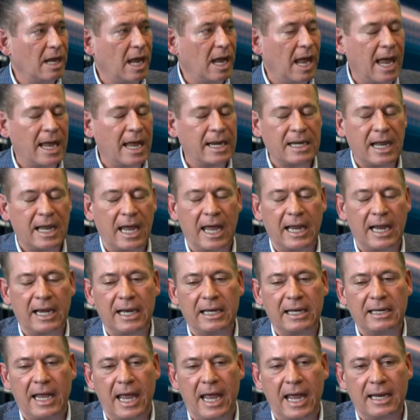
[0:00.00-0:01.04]

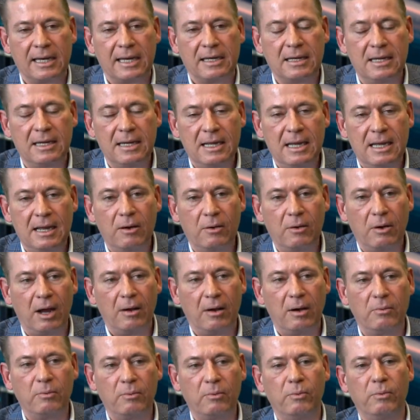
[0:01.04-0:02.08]
and
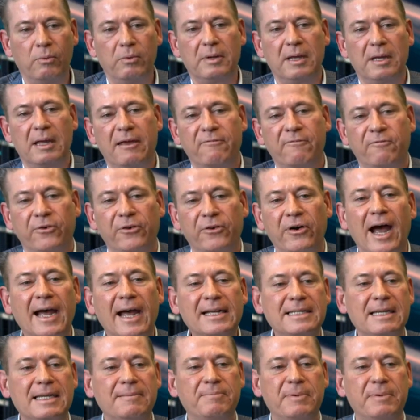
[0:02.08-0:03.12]
for
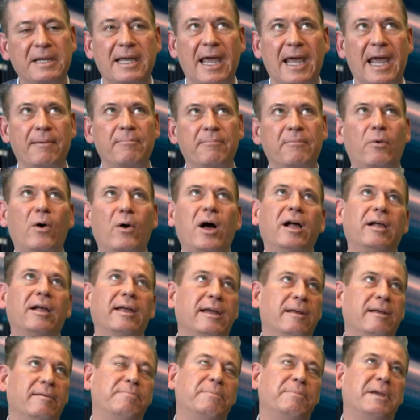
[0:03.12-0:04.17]
us it became a
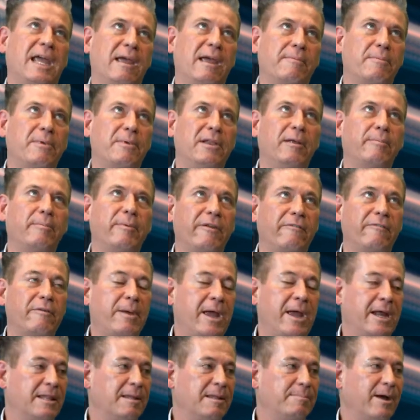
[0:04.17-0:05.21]
little bit of a
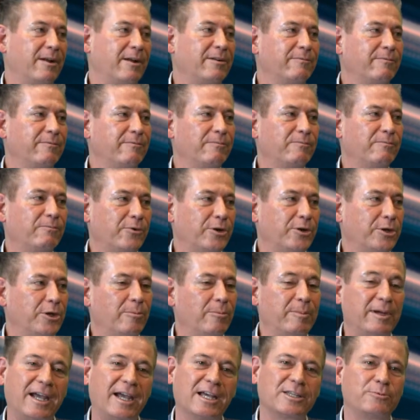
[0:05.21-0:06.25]
pain in the butt for you,
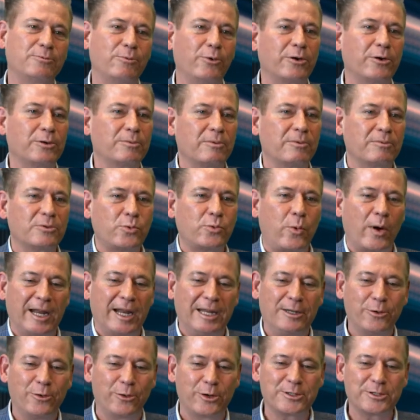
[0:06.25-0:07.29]
because we're 20
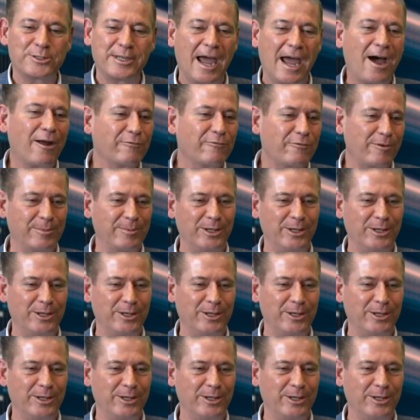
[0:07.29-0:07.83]
doors down from